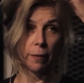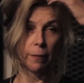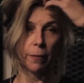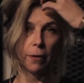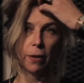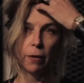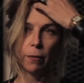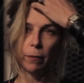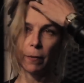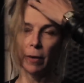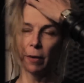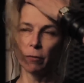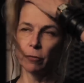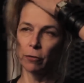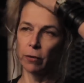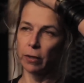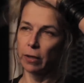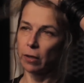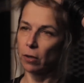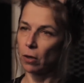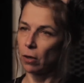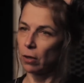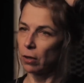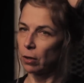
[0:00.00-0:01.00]
I mean, my
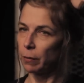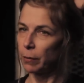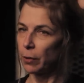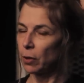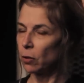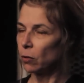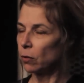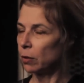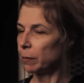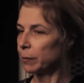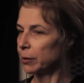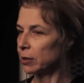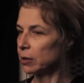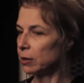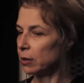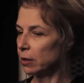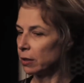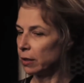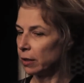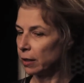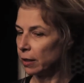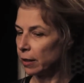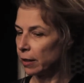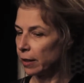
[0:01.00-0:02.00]
friend Carlo McCormick
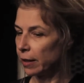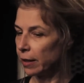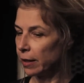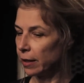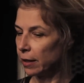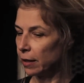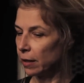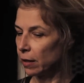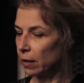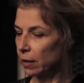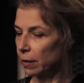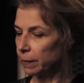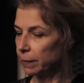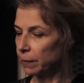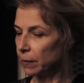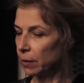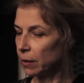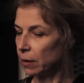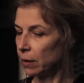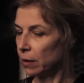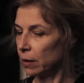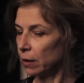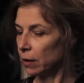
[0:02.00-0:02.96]
did a a um,